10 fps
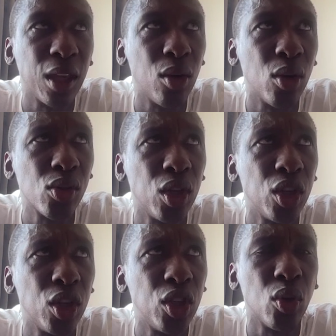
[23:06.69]
I think also
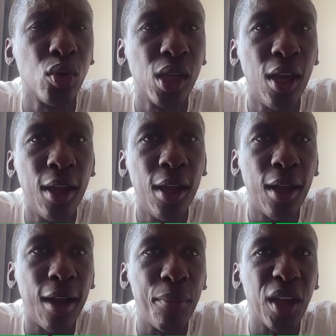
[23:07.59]
it shows
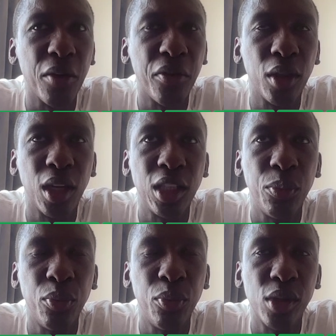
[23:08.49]
the effort that he
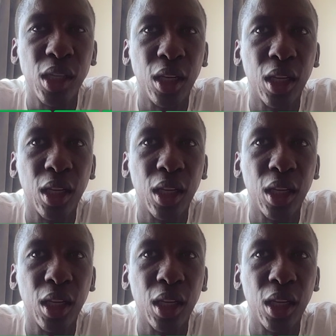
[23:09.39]
puts in,